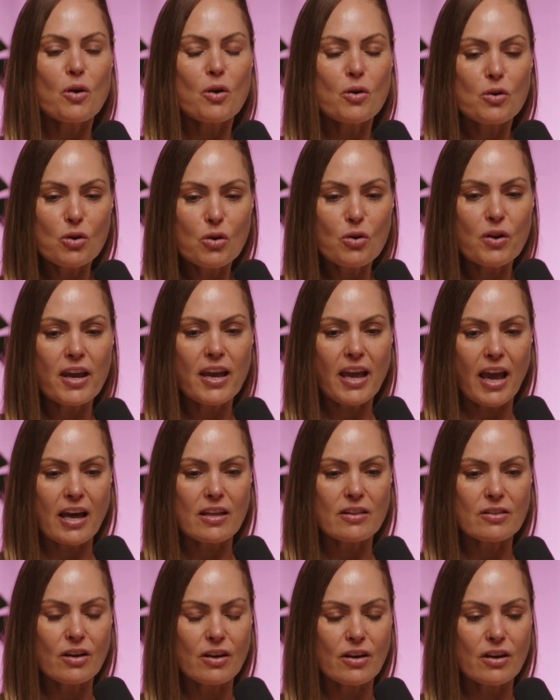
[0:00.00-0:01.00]
looking
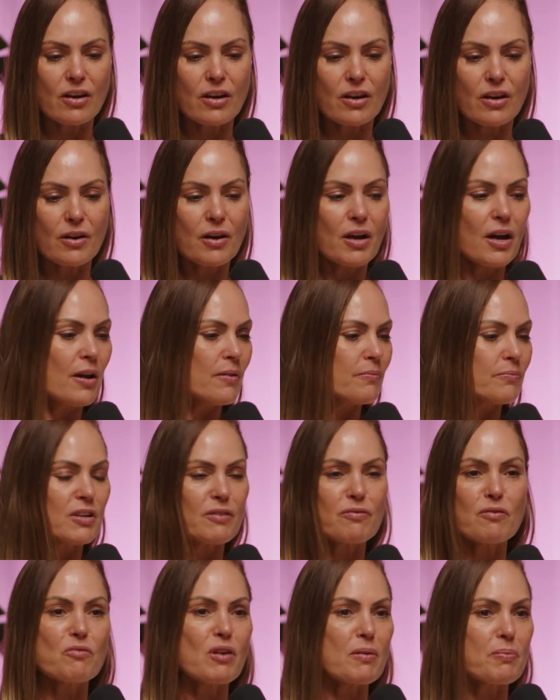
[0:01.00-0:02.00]
at the
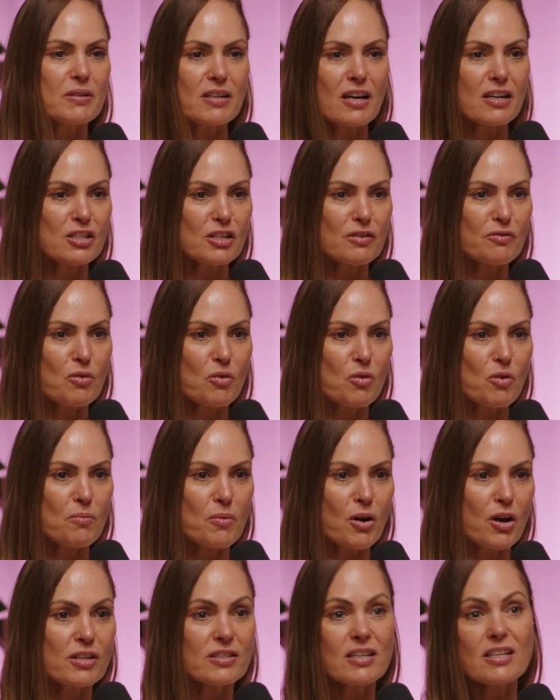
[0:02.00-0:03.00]
different reproductive
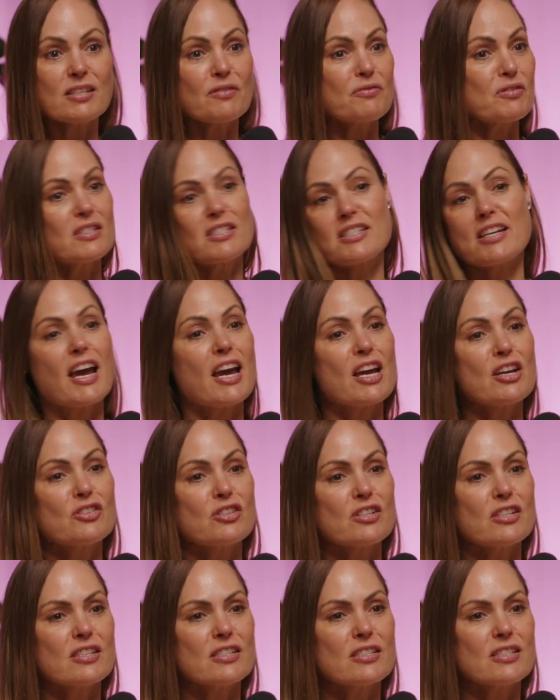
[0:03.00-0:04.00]
hormones at different
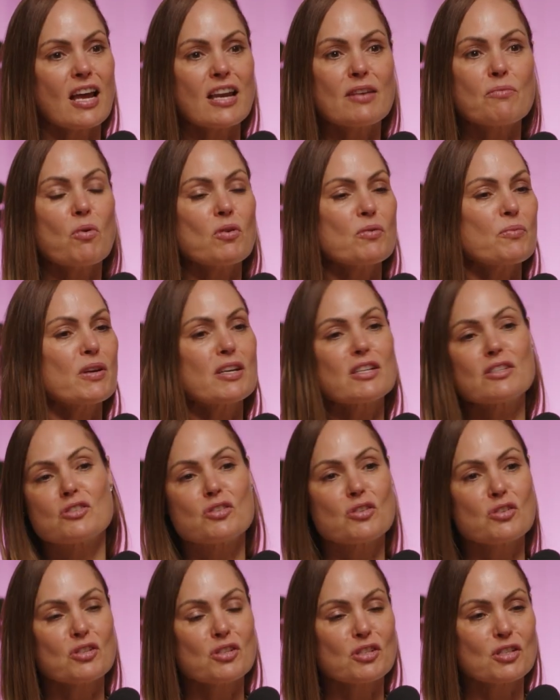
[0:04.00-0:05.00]
stages and what we can
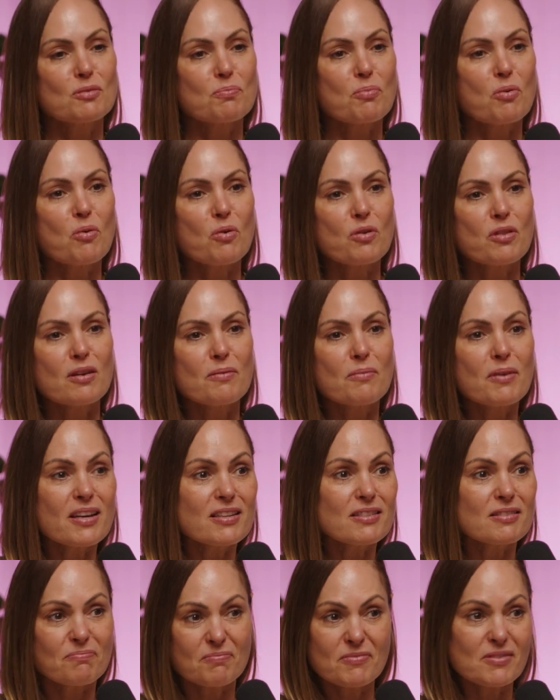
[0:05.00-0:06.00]
do to support them
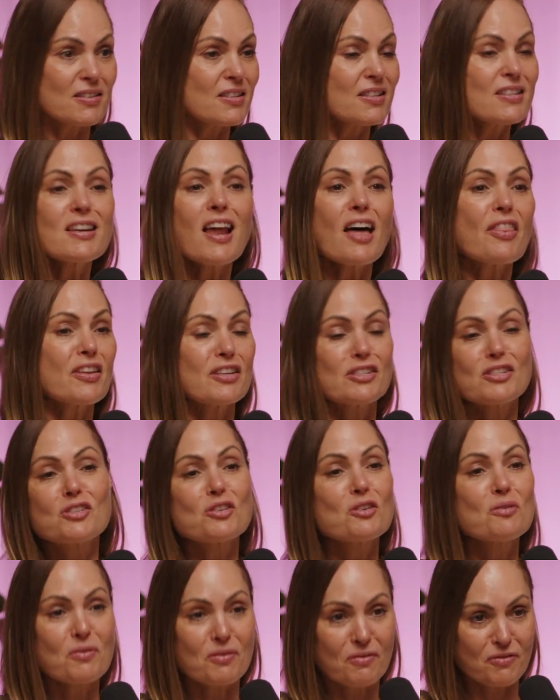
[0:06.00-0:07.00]
is nothing to
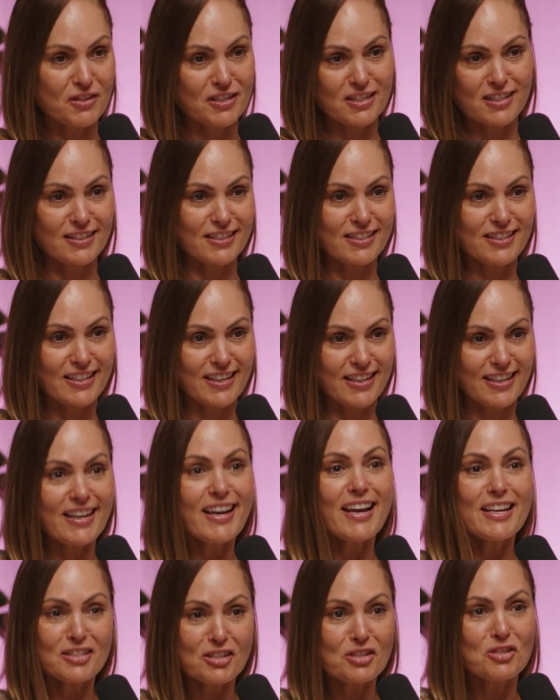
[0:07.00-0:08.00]
do with fertility.
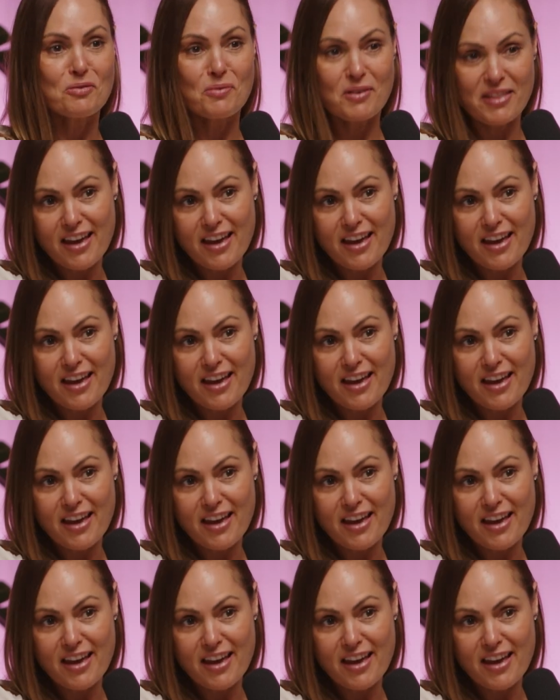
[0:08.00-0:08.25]
It's to do with